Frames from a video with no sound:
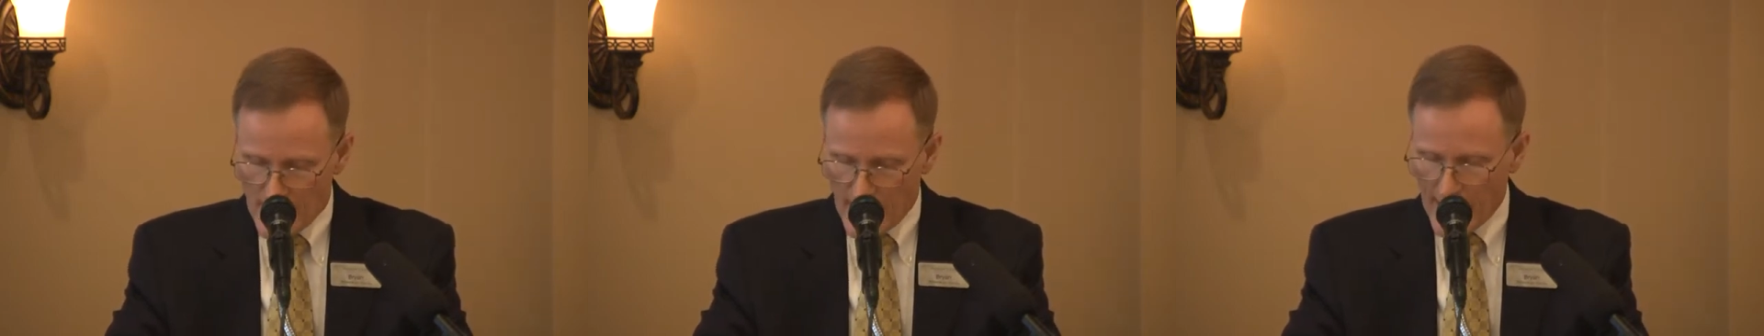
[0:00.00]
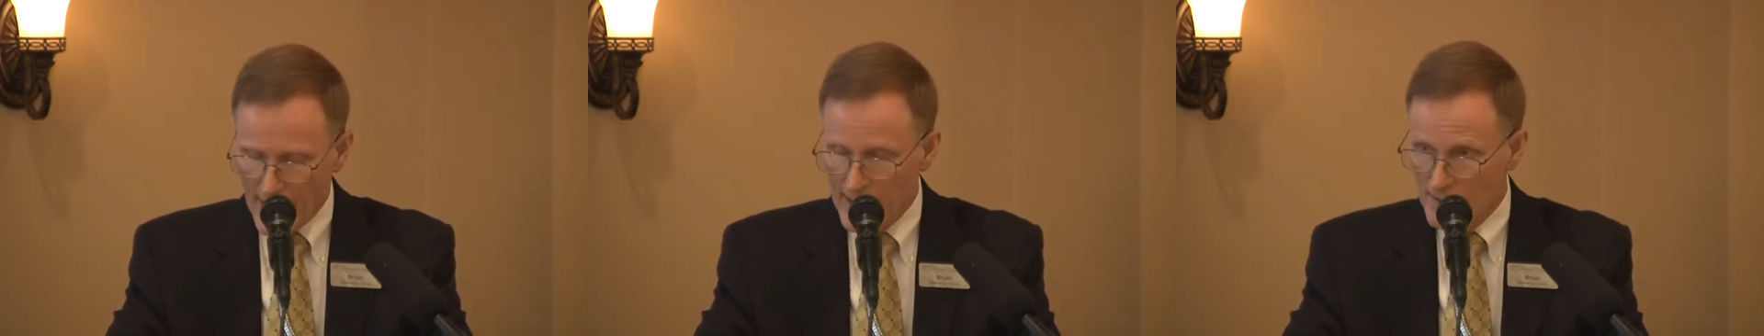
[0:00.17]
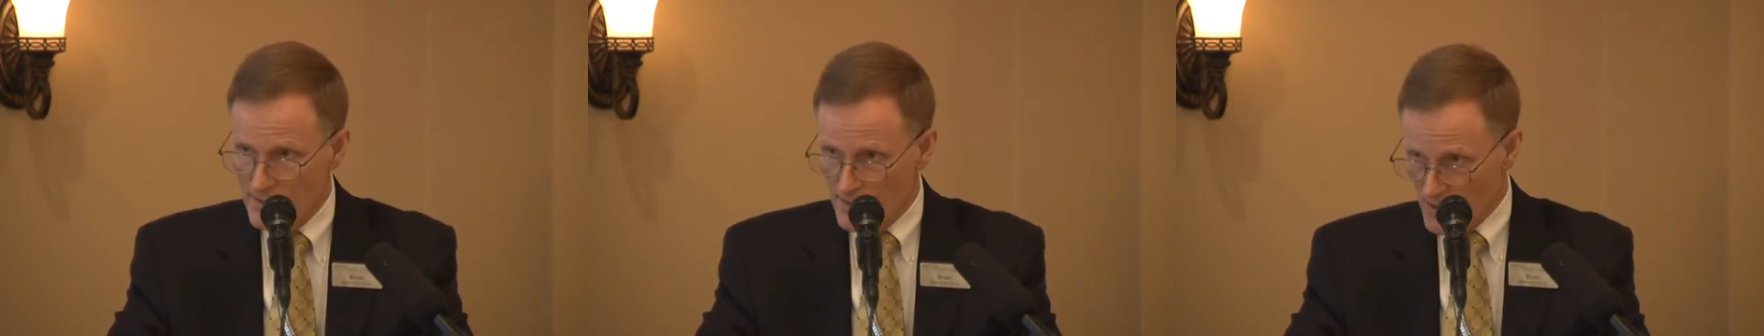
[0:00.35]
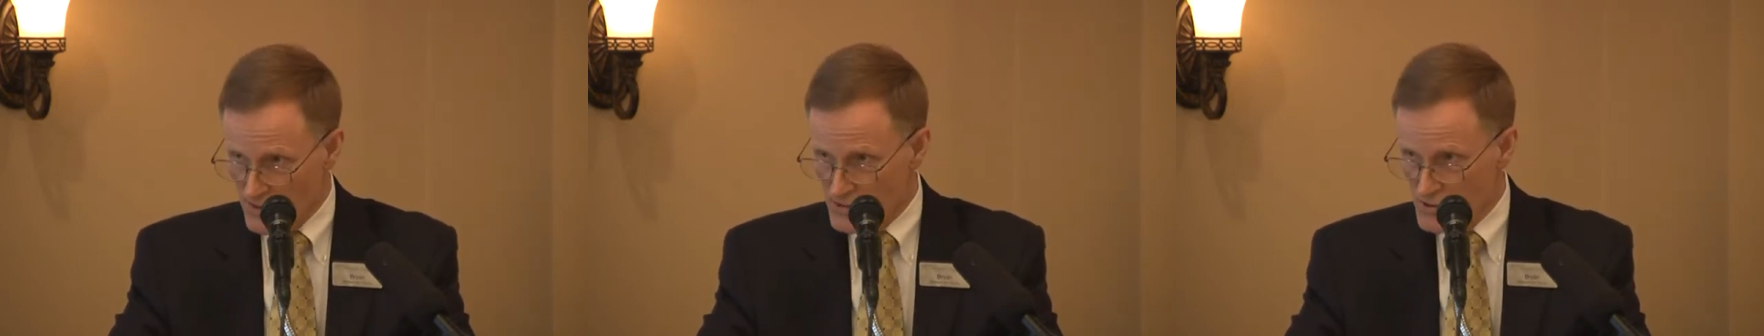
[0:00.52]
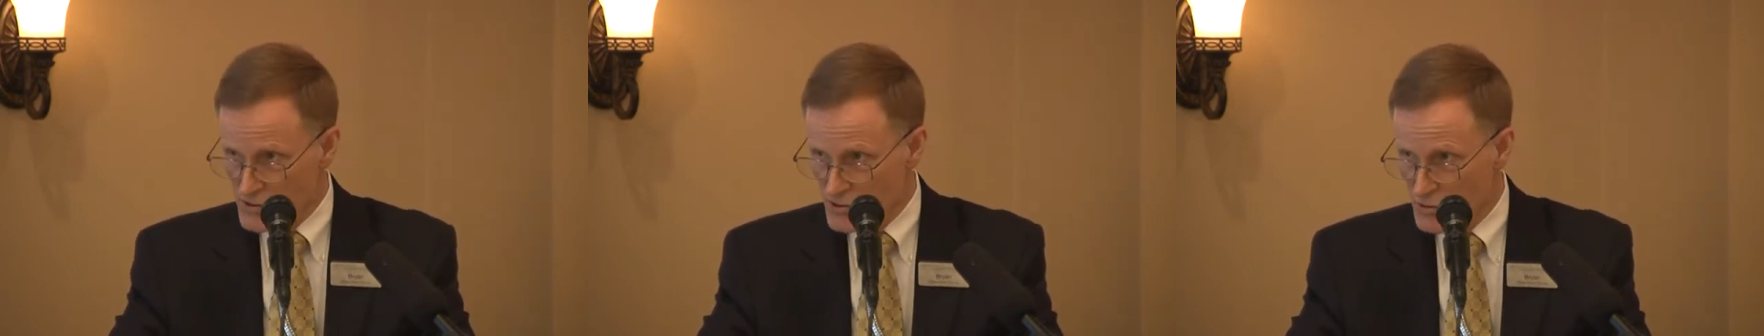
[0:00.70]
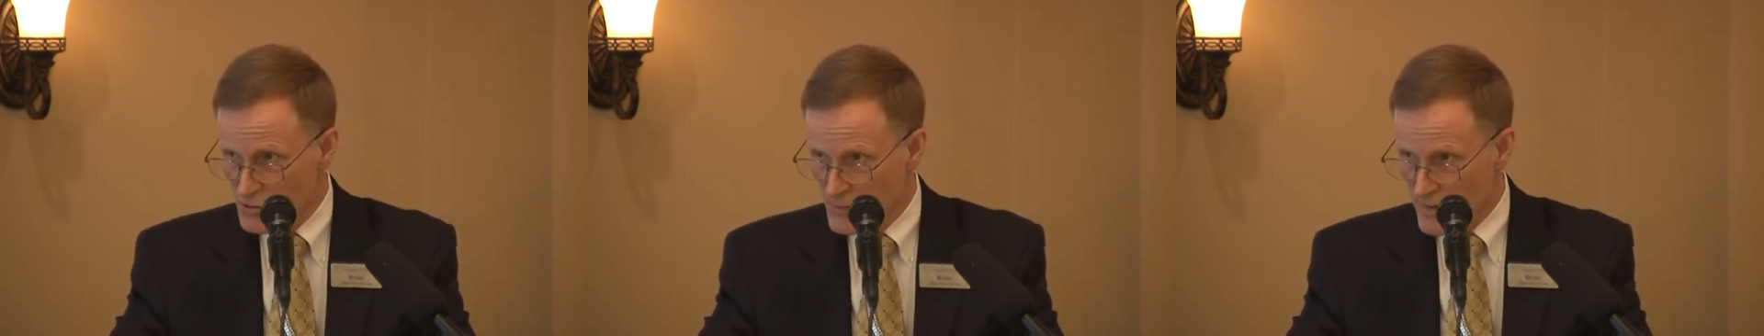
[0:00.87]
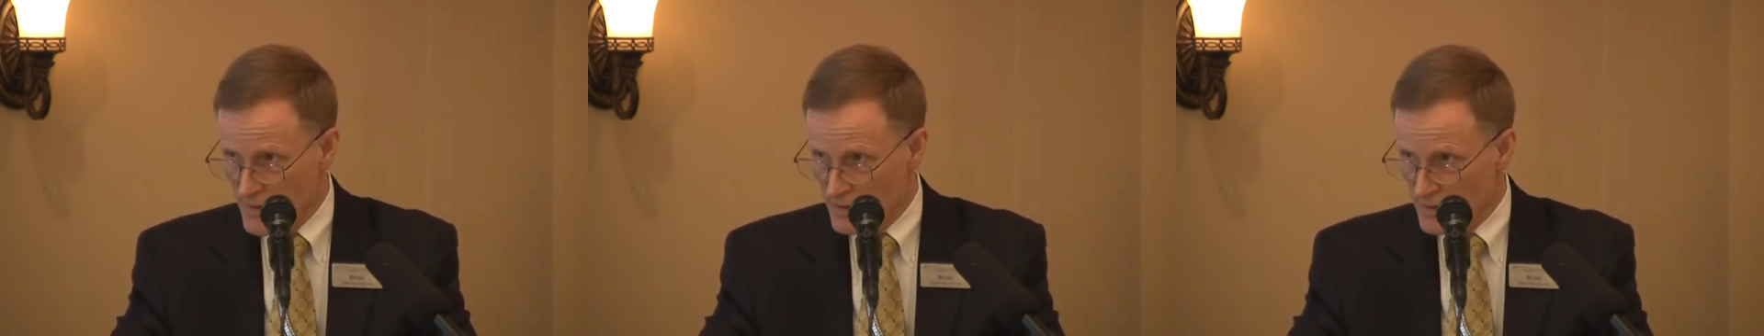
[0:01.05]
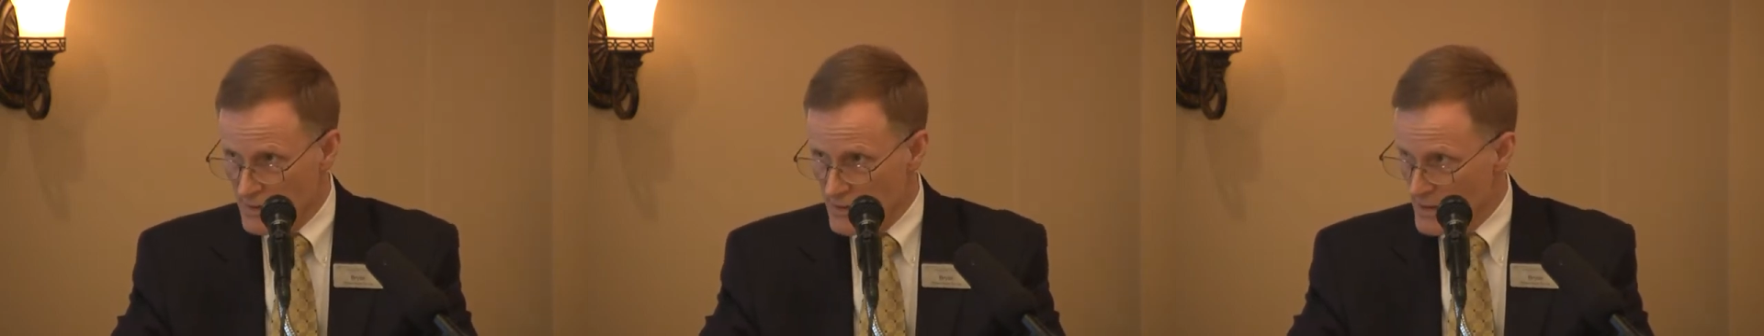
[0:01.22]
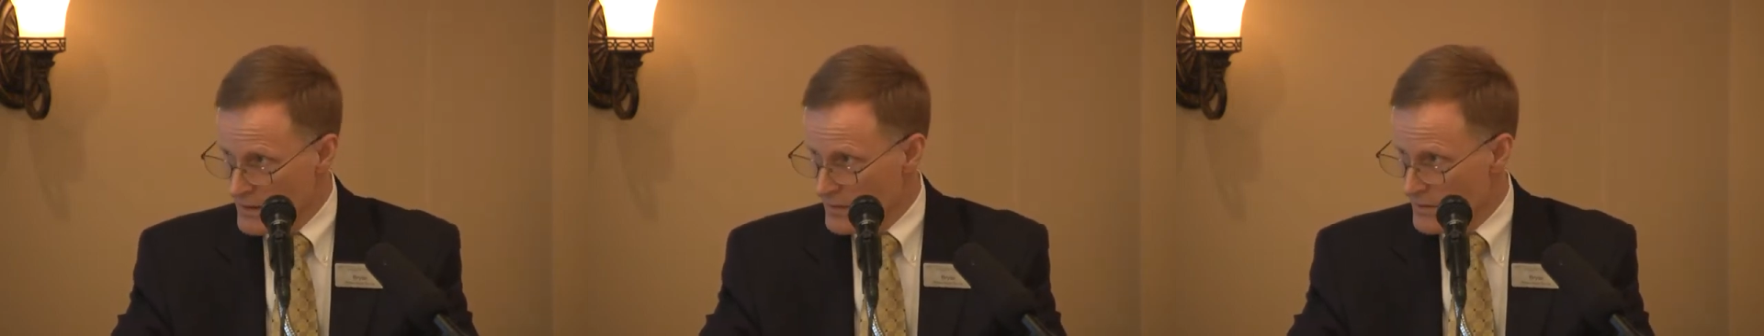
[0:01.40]
And
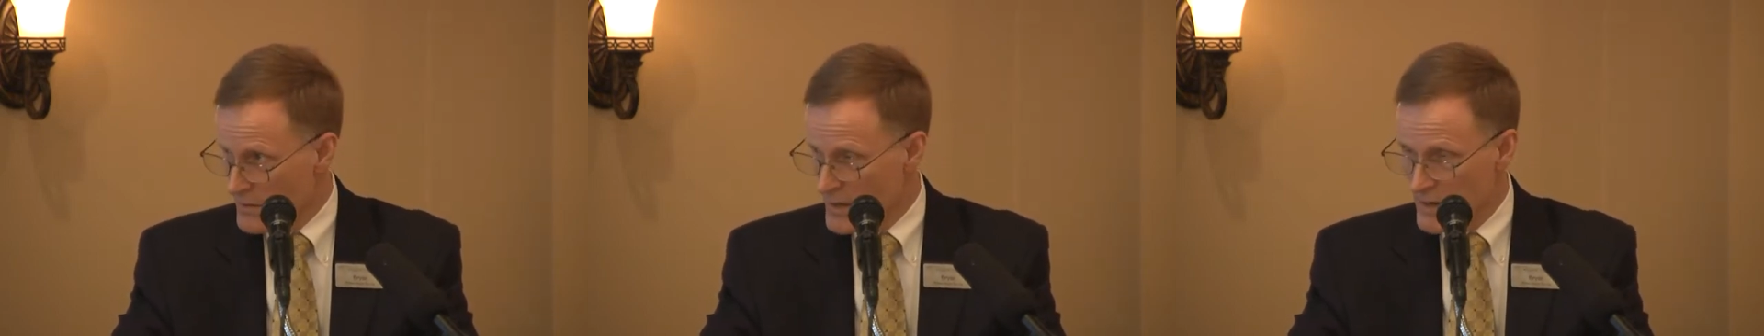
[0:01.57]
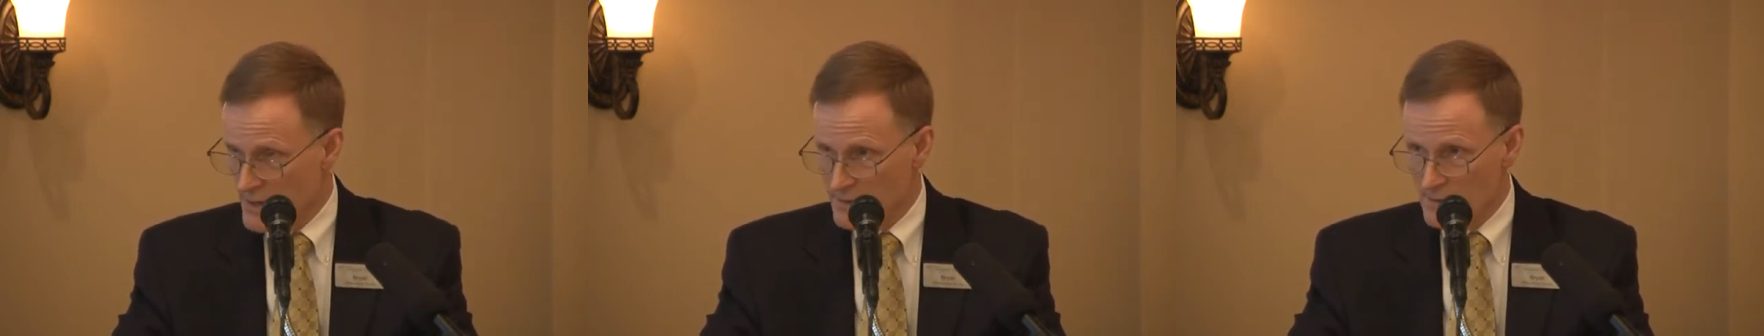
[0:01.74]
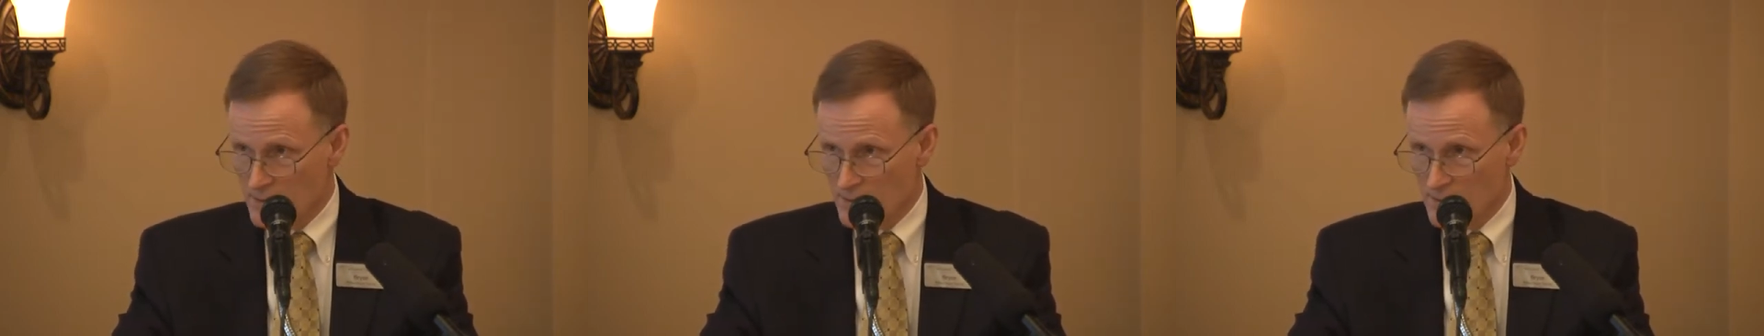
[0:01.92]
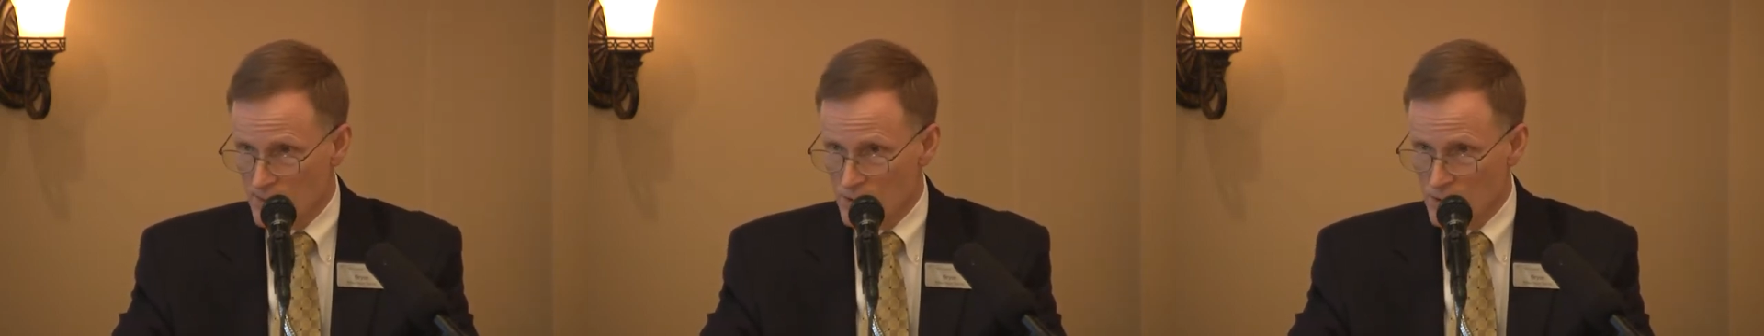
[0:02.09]
assuming that